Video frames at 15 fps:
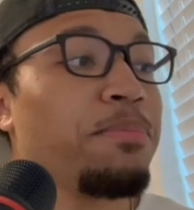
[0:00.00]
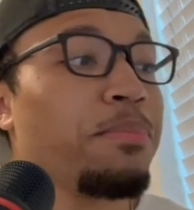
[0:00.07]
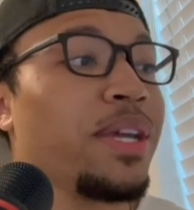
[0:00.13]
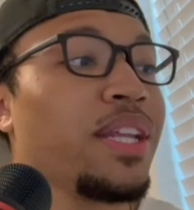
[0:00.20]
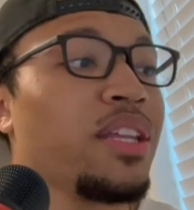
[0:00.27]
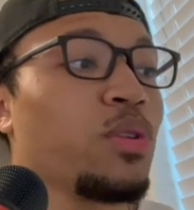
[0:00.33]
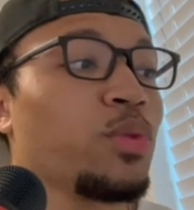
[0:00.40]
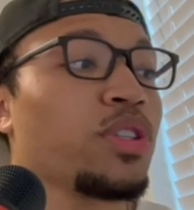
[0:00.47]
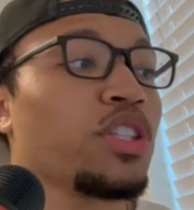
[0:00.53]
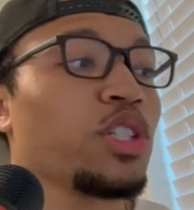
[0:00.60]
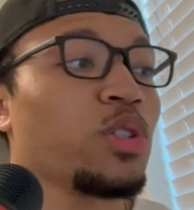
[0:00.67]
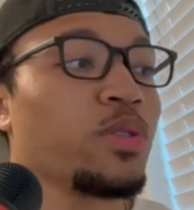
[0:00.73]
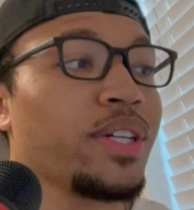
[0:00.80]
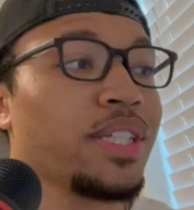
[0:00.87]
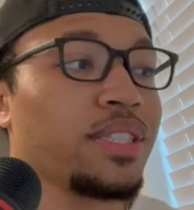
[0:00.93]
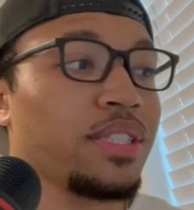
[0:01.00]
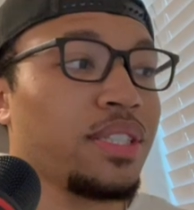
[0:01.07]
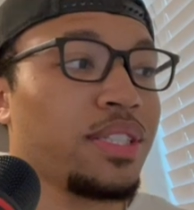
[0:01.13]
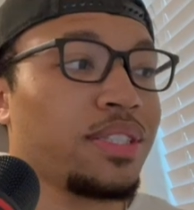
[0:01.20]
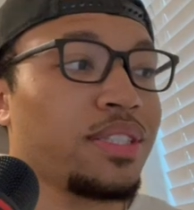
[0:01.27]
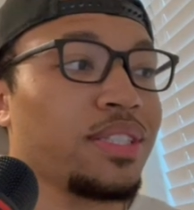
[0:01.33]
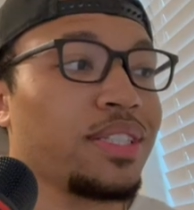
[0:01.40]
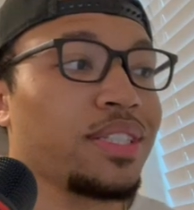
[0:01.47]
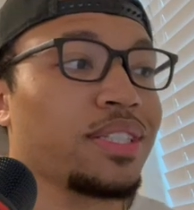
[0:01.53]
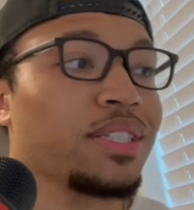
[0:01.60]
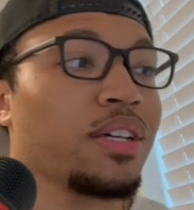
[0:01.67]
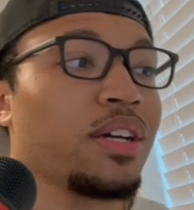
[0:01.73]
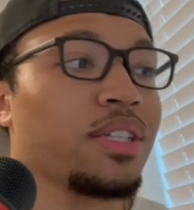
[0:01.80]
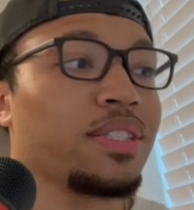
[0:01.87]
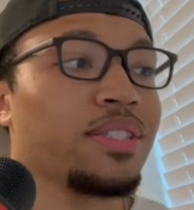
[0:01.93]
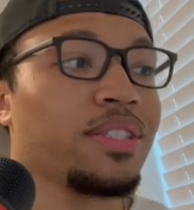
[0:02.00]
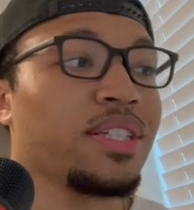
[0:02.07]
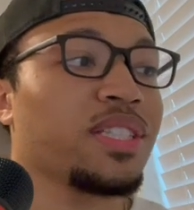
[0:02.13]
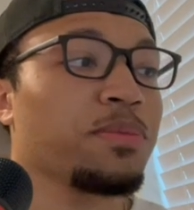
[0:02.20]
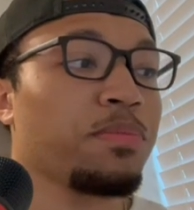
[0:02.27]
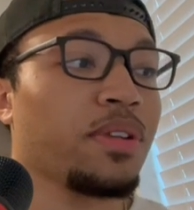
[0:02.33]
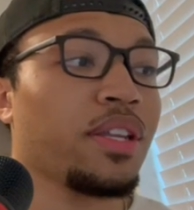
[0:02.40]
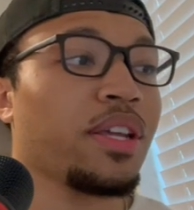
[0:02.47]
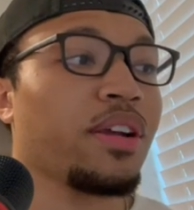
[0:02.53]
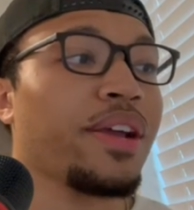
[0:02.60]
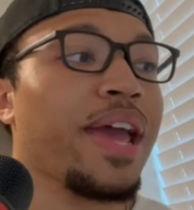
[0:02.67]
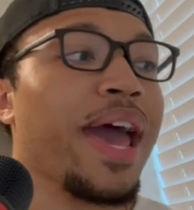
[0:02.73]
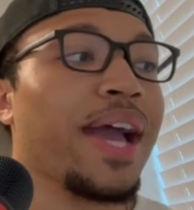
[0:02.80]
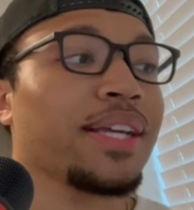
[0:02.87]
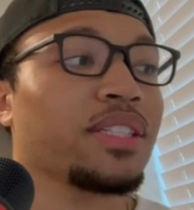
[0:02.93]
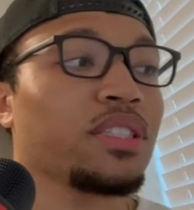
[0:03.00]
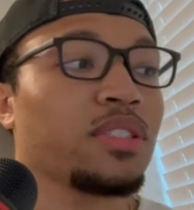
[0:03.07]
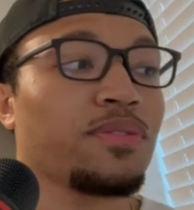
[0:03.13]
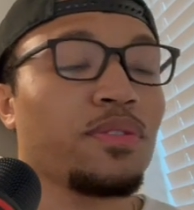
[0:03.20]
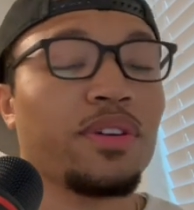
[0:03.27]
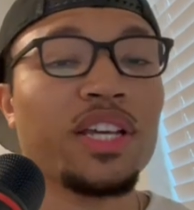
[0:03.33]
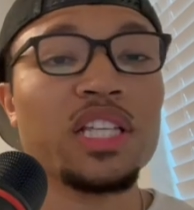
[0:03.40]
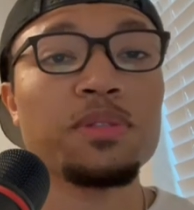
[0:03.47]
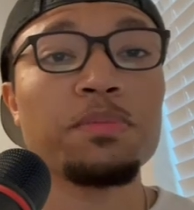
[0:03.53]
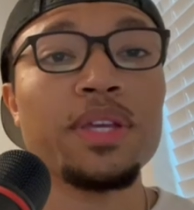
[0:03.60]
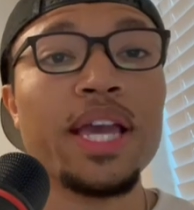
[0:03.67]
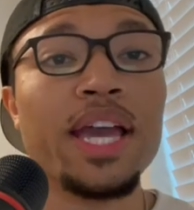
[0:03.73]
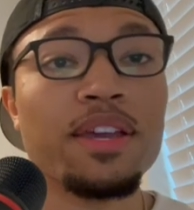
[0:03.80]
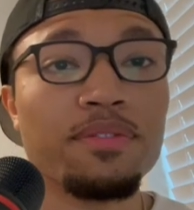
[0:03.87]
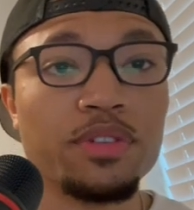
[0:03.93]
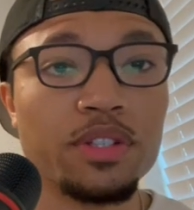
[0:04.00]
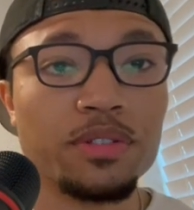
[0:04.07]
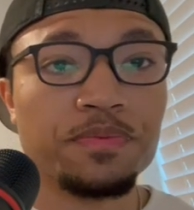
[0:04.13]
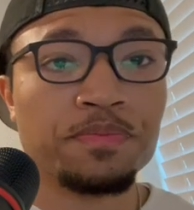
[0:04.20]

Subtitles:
meeting with the Grizzlies to discuss disciplinary actions for his behavior